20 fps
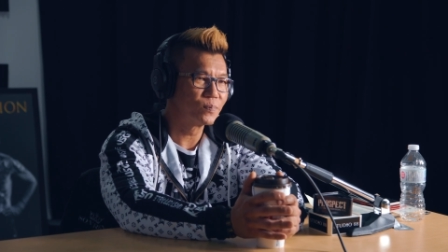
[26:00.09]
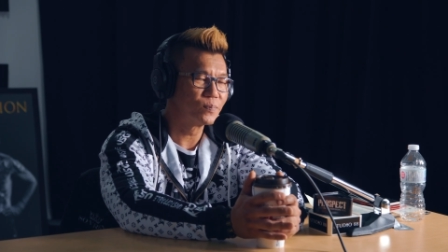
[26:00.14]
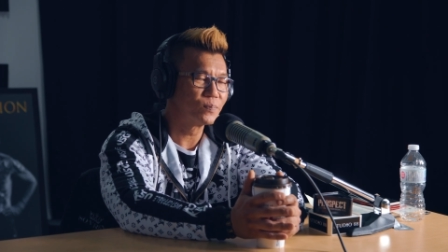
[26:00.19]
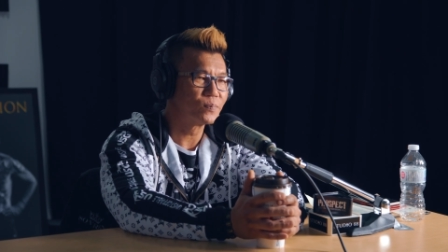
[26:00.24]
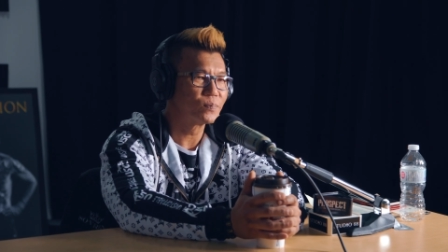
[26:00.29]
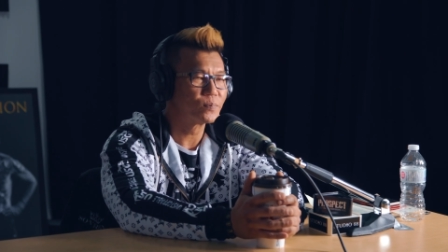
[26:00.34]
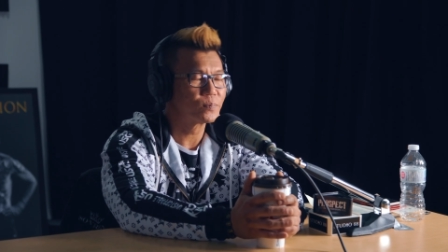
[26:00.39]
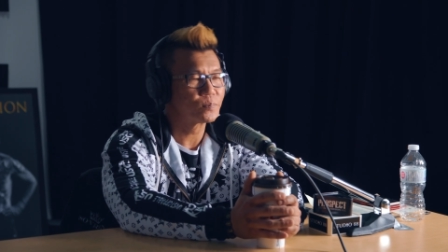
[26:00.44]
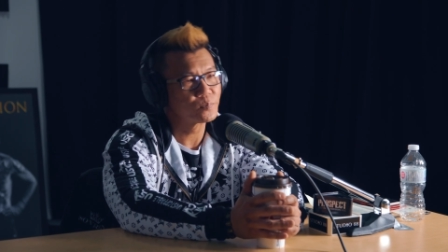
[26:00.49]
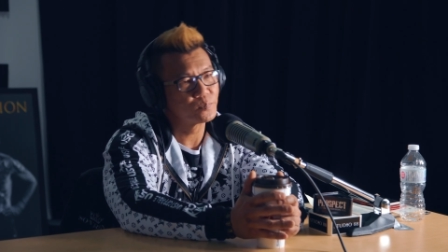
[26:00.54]
I
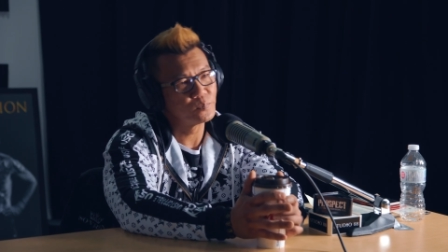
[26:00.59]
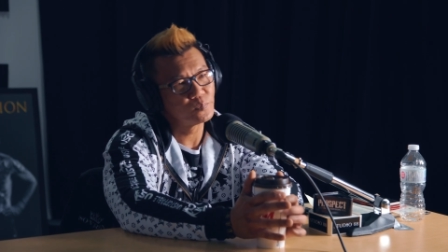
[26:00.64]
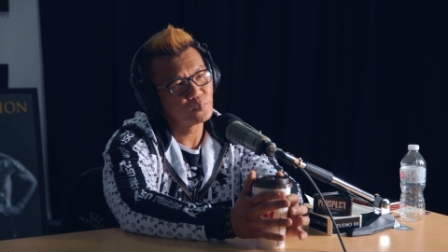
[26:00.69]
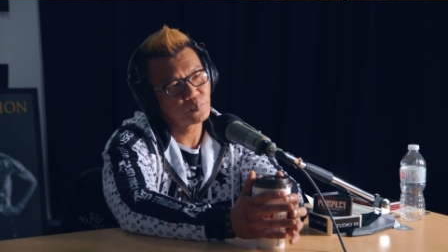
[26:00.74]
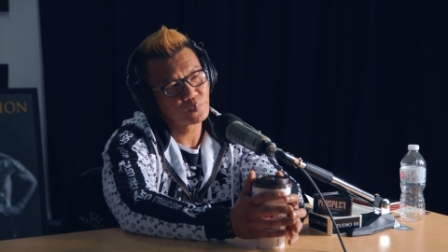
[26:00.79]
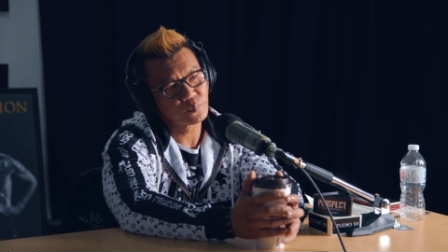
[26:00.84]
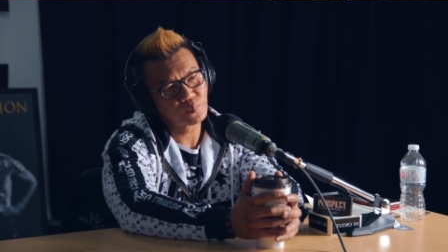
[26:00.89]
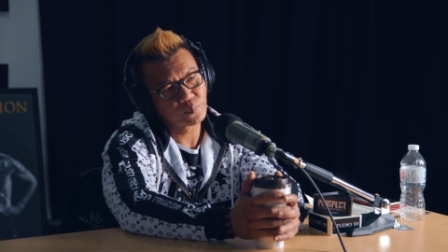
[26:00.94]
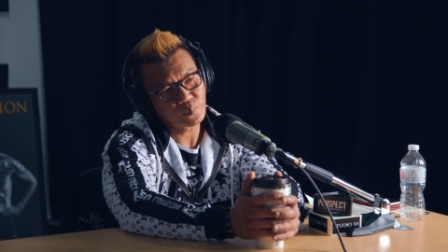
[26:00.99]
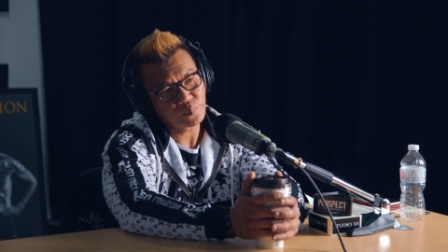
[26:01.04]
just want to get
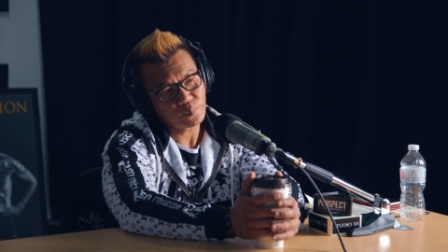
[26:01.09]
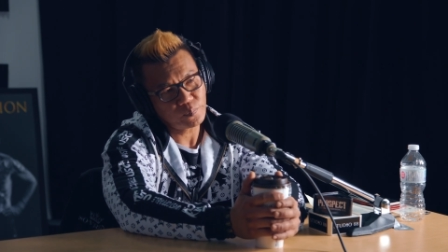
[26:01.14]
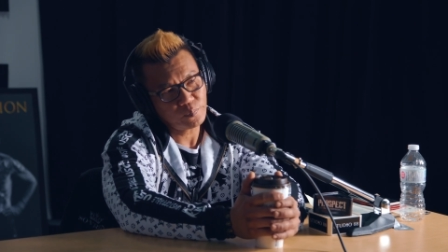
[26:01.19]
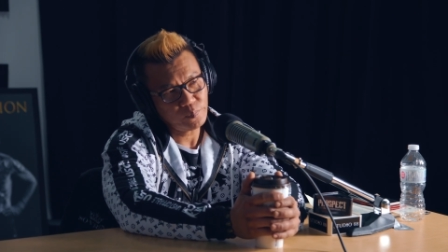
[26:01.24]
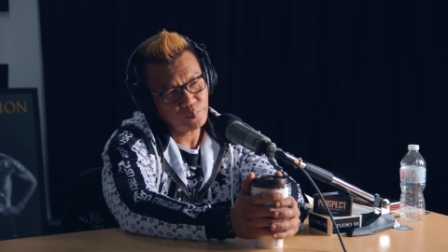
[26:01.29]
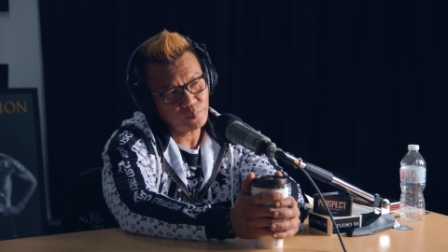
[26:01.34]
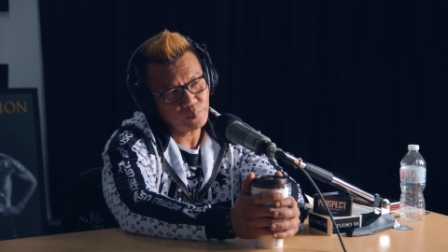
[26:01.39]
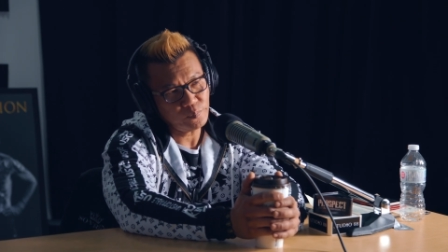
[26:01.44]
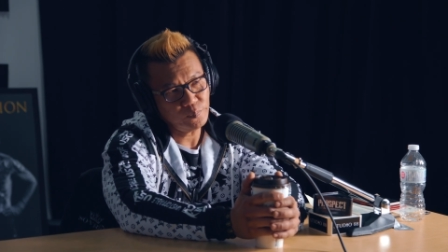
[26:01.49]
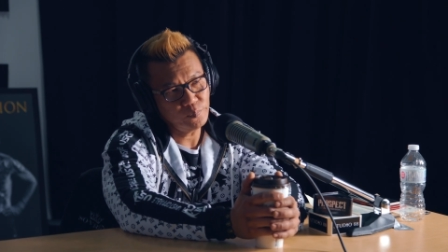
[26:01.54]
back to
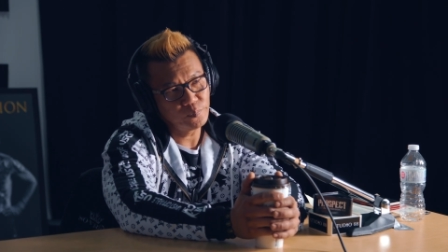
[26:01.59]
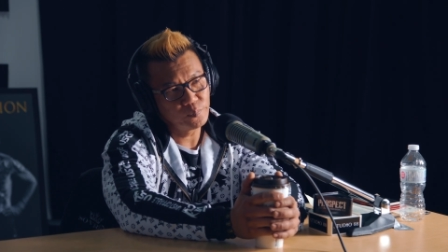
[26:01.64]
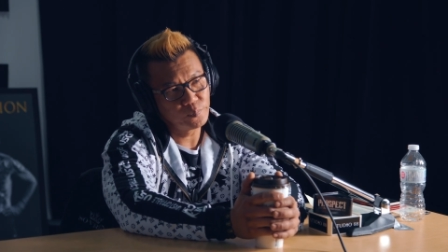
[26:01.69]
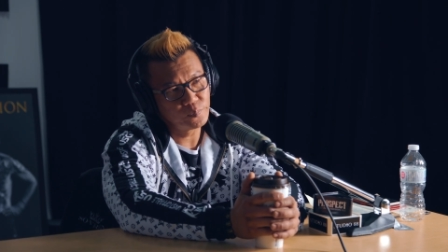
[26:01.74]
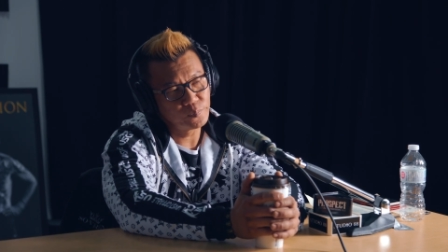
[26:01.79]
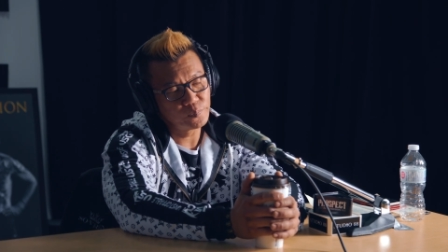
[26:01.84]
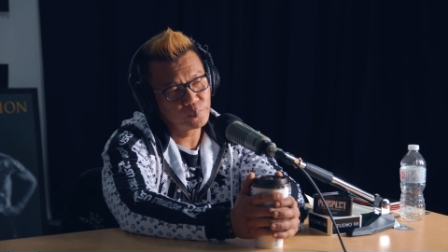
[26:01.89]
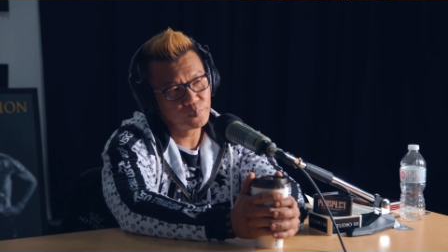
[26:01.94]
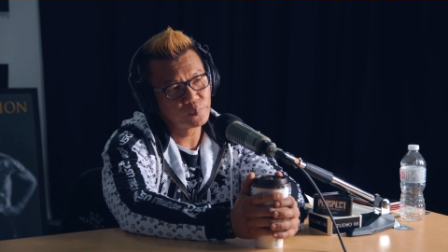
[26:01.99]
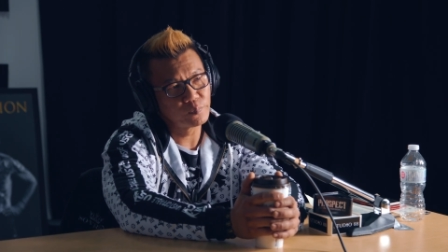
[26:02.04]
doing what we
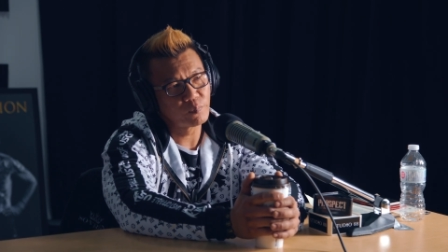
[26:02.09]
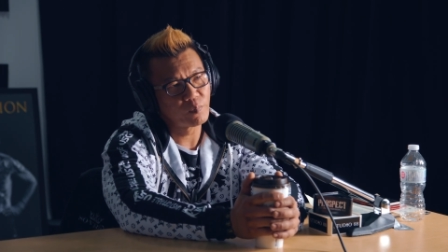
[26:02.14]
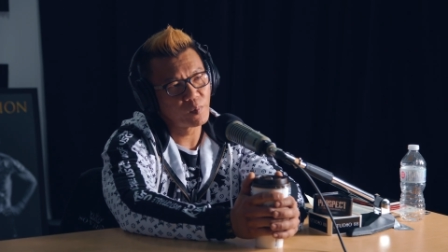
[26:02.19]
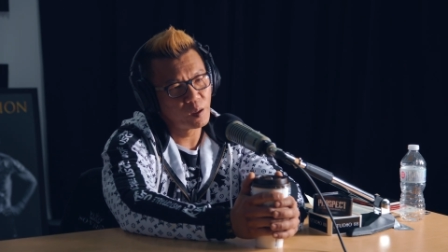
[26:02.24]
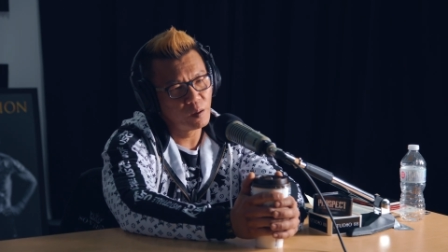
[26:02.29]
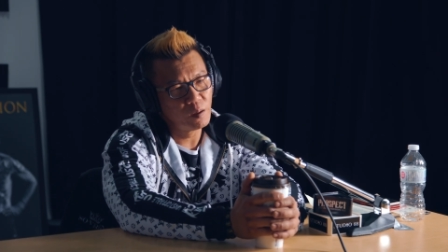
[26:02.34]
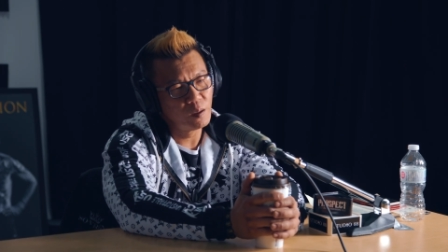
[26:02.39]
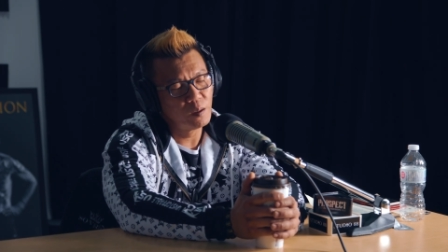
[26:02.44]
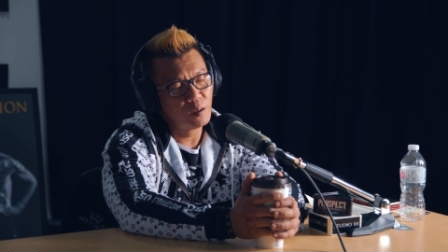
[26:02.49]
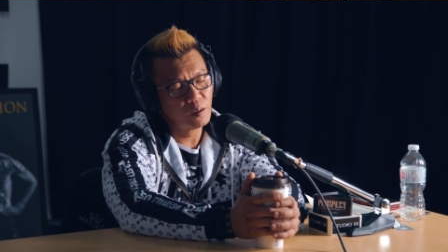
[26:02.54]
do.
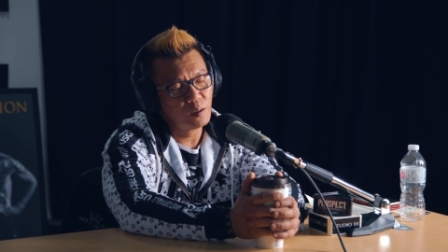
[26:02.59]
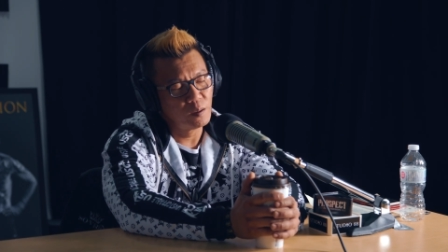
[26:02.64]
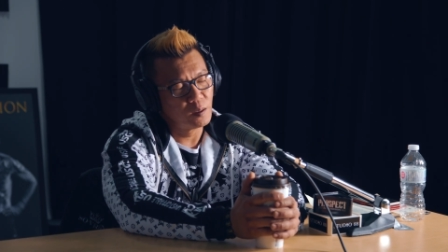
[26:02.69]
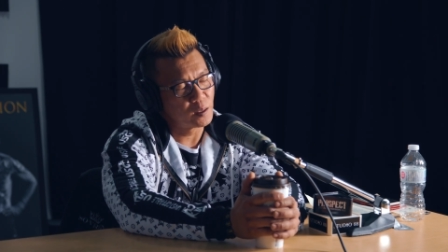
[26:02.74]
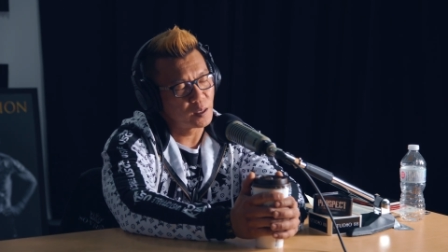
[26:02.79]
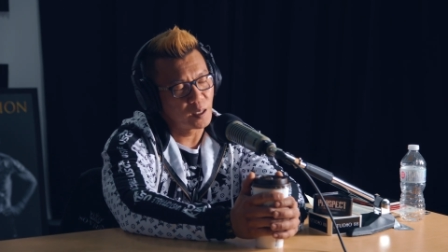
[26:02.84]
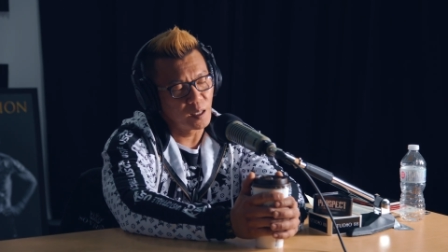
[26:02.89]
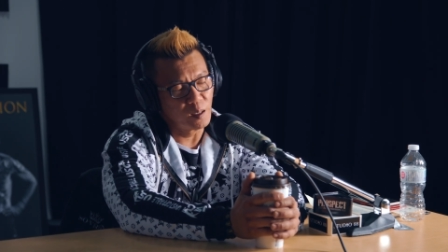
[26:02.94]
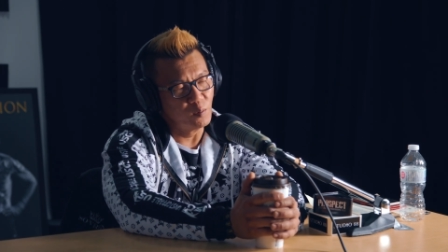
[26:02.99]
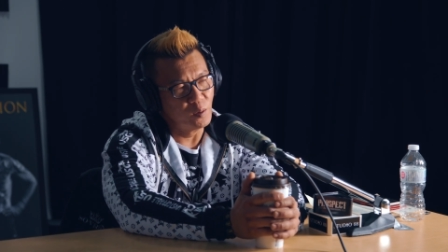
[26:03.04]
You
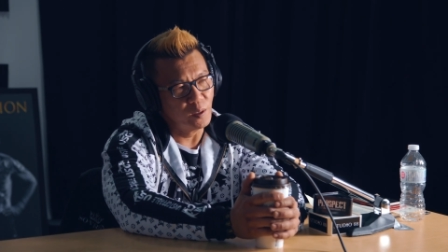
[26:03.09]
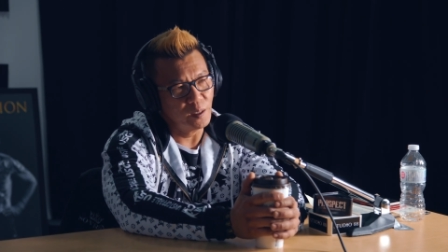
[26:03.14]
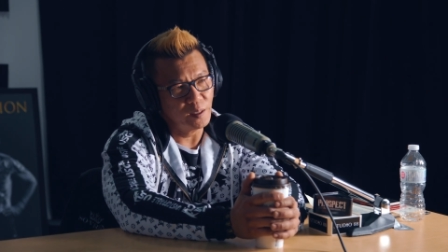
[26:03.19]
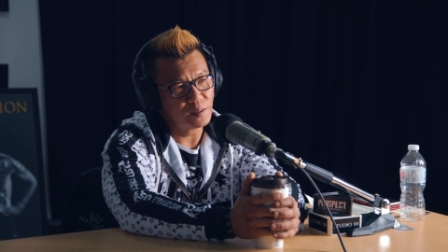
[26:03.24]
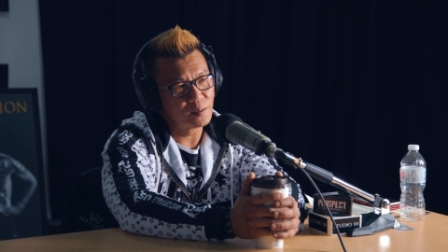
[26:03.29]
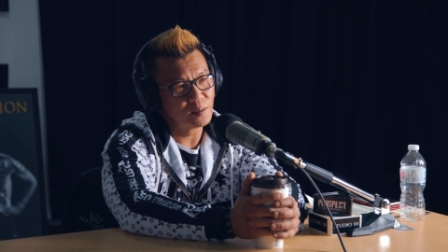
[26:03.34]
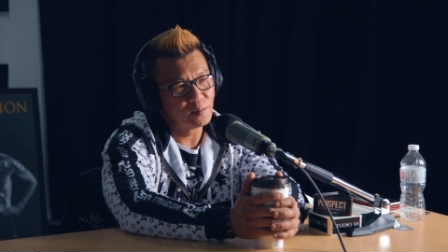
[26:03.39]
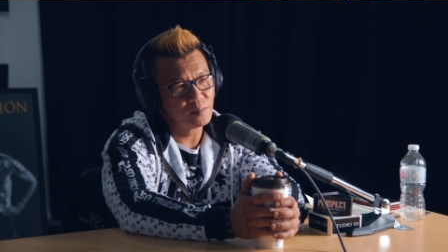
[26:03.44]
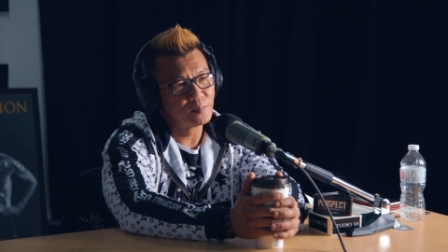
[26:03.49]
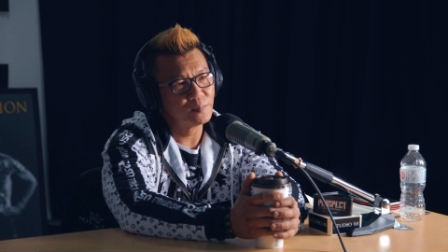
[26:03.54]
know, full
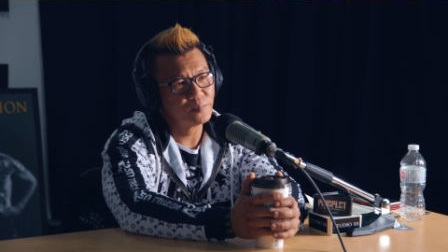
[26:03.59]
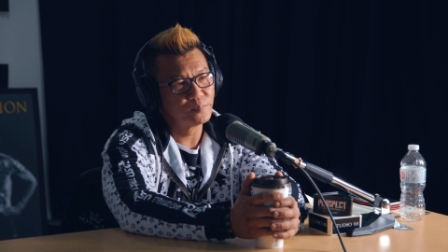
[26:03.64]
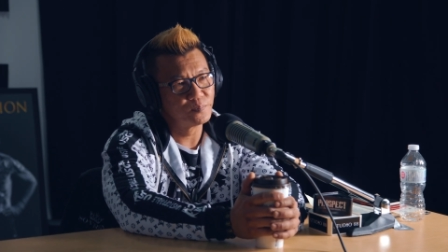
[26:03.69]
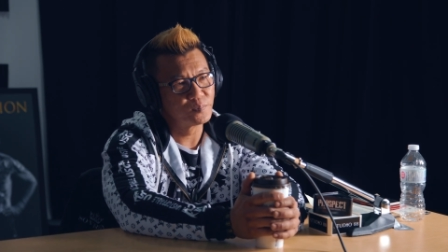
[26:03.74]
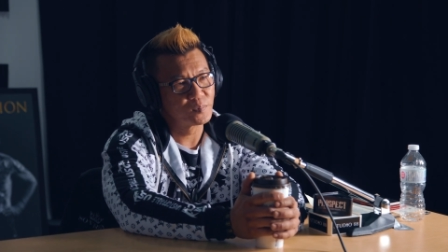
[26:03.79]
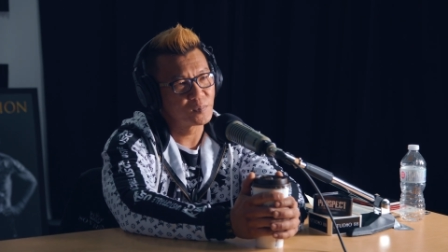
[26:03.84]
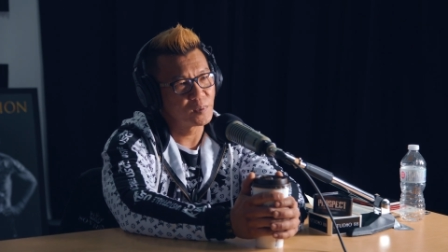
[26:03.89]
steam ahead.